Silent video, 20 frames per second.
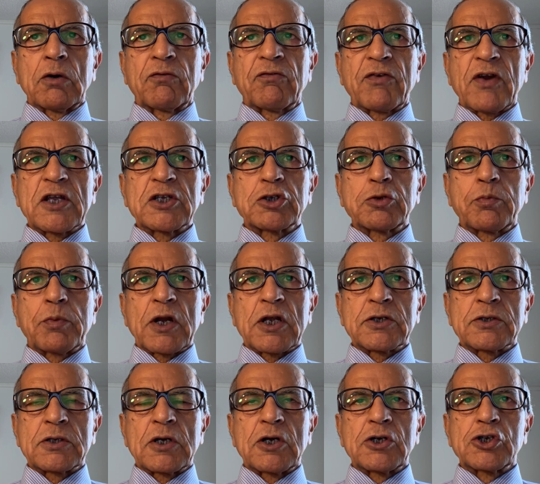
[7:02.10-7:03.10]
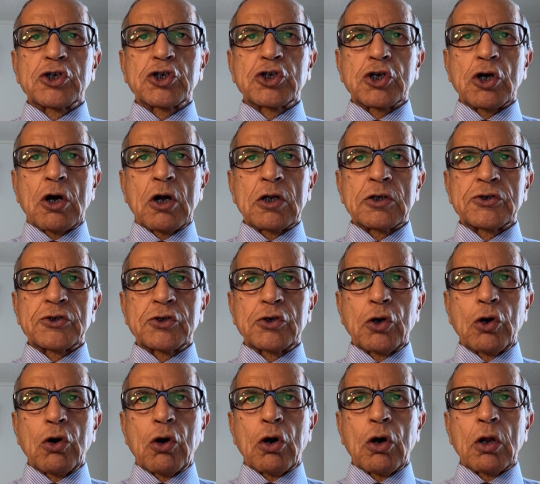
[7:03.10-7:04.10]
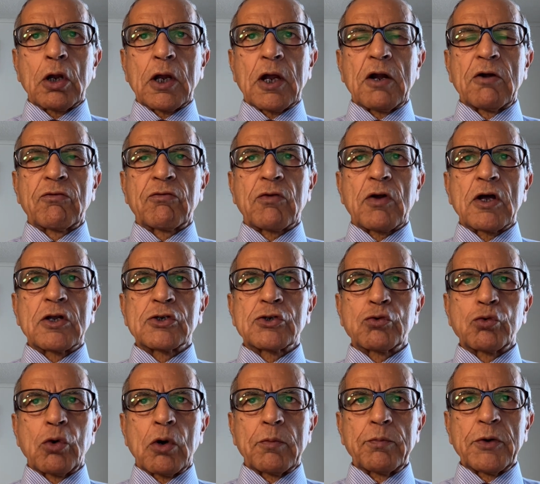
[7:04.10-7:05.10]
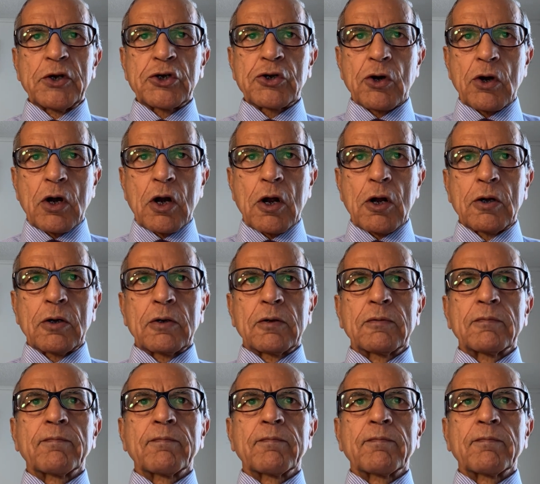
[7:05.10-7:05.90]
French presidents Charles de Gaulle and Francois Mitterrand.